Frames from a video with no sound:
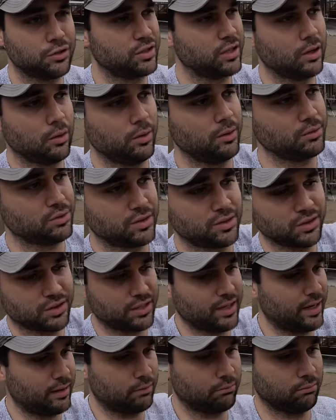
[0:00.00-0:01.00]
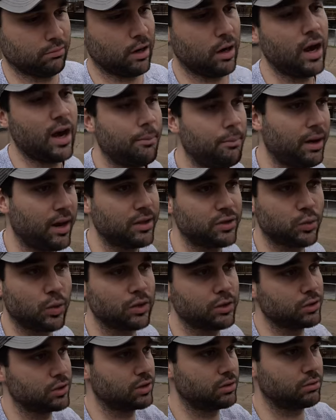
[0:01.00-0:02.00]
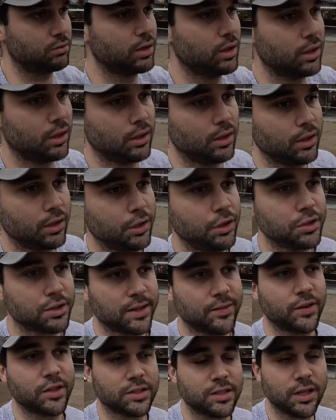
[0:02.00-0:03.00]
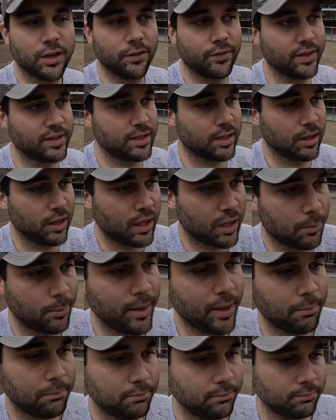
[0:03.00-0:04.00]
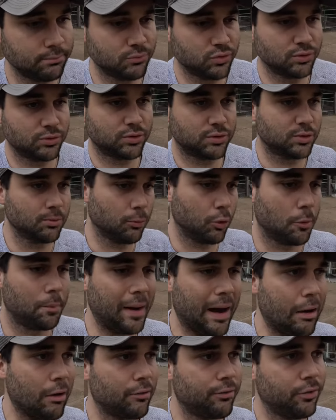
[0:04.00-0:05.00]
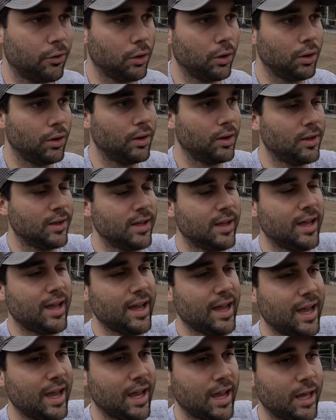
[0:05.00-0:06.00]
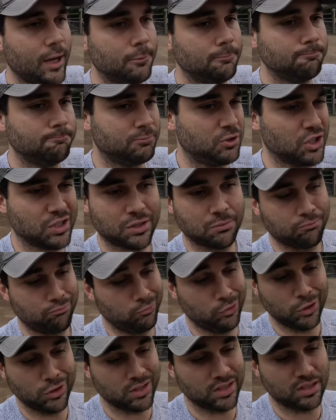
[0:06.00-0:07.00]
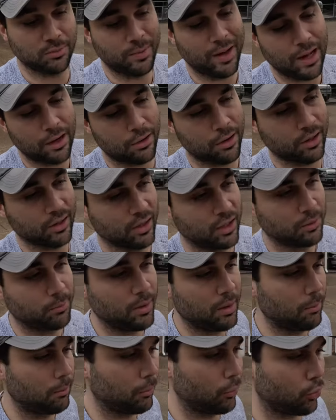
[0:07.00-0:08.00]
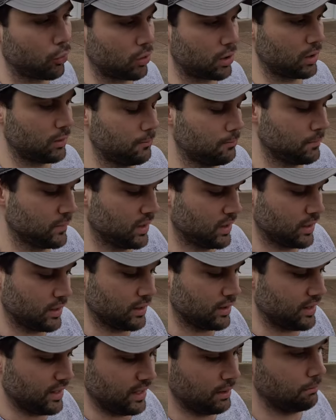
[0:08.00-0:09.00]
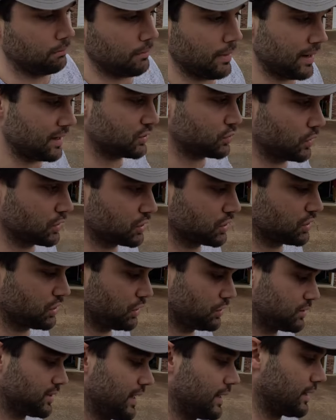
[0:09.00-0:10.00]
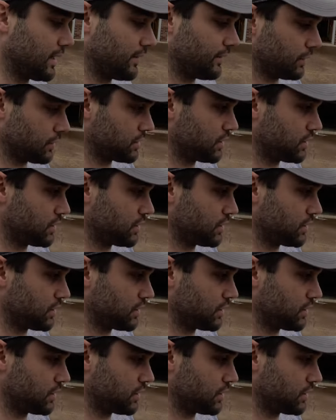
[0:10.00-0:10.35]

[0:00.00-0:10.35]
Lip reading: So it was just like, all right, might as well just use level two if it's a little bit more powerful and just uses the battery a little bit more, then might as well just use that level